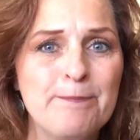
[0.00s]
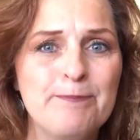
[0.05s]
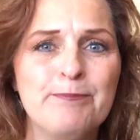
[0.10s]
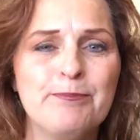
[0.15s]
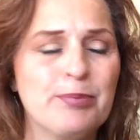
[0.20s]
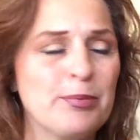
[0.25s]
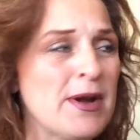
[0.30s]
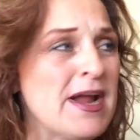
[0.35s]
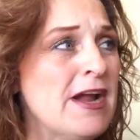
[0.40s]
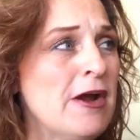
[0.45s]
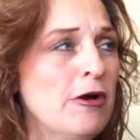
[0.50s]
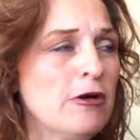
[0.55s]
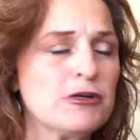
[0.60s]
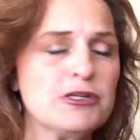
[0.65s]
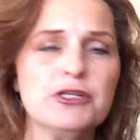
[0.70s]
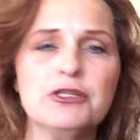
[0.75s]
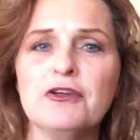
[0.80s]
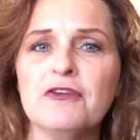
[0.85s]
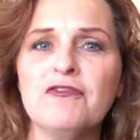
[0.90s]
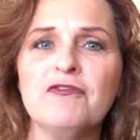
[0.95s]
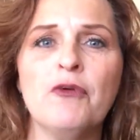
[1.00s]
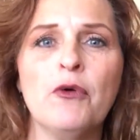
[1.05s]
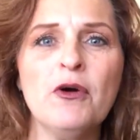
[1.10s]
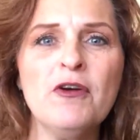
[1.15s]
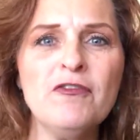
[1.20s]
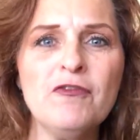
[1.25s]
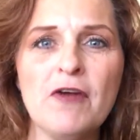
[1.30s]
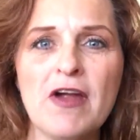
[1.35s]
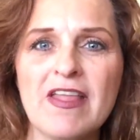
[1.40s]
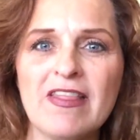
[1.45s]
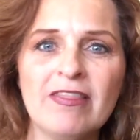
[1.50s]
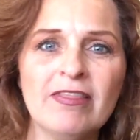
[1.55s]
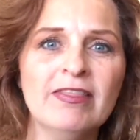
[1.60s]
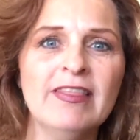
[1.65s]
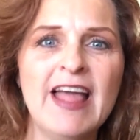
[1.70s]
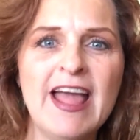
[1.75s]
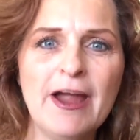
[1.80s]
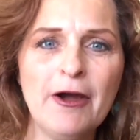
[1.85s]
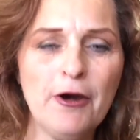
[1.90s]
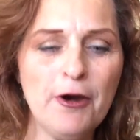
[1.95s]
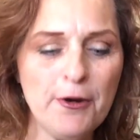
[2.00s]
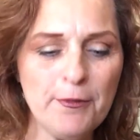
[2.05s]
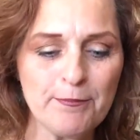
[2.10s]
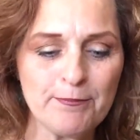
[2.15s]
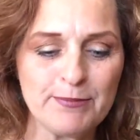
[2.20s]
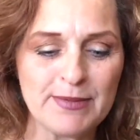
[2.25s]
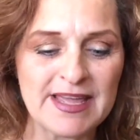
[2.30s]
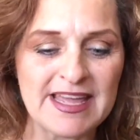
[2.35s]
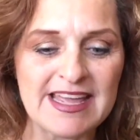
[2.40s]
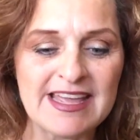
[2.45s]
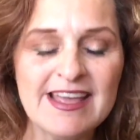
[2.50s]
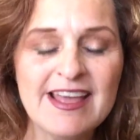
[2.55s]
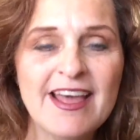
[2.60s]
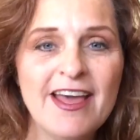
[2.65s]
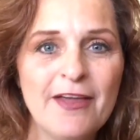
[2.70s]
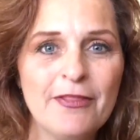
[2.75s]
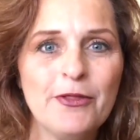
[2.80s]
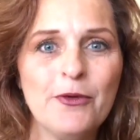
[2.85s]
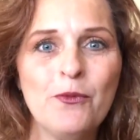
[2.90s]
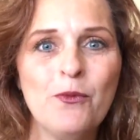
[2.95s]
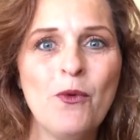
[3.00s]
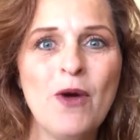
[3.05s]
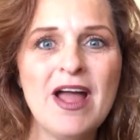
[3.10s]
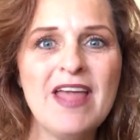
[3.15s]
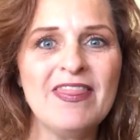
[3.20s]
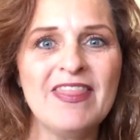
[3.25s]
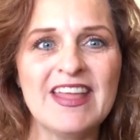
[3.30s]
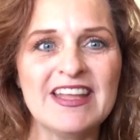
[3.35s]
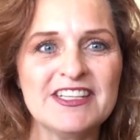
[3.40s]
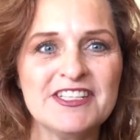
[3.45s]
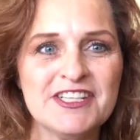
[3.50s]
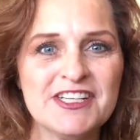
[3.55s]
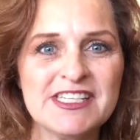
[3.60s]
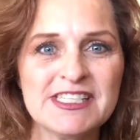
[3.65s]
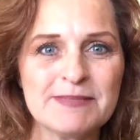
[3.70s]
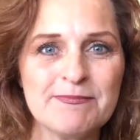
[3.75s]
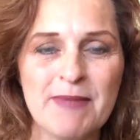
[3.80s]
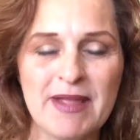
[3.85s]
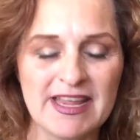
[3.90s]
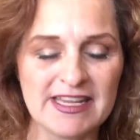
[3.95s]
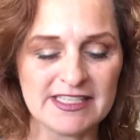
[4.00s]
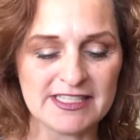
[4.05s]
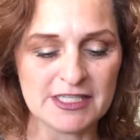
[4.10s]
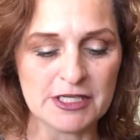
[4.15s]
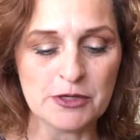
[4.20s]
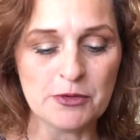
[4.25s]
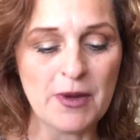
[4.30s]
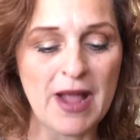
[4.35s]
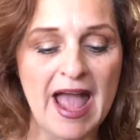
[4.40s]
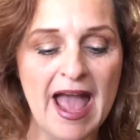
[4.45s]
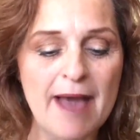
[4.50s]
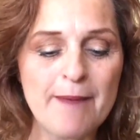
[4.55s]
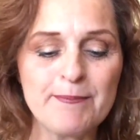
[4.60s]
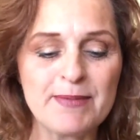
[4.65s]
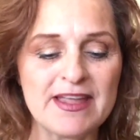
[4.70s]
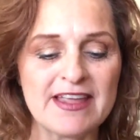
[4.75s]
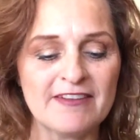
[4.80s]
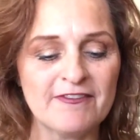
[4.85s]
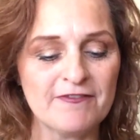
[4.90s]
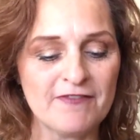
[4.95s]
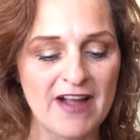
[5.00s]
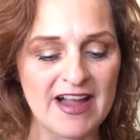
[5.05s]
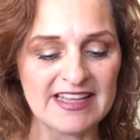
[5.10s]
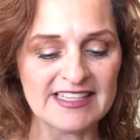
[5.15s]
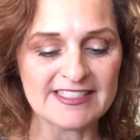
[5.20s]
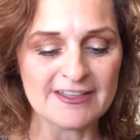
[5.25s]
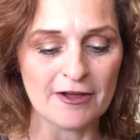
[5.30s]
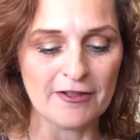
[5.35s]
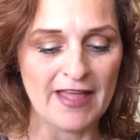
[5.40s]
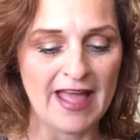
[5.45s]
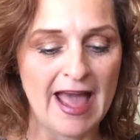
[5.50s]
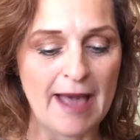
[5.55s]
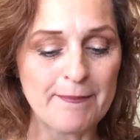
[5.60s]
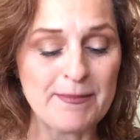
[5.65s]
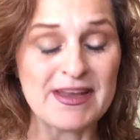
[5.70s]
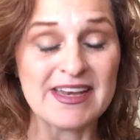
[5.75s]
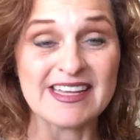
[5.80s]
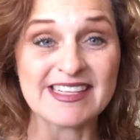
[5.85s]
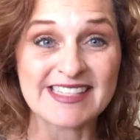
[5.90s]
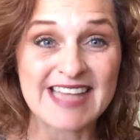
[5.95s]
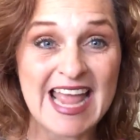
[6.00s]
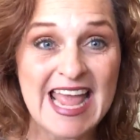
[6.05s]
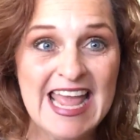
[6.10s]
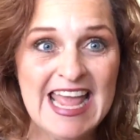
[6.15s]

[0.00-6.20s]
bring her to the forefront and let her be the one that just makes you happy and finds all the happiness.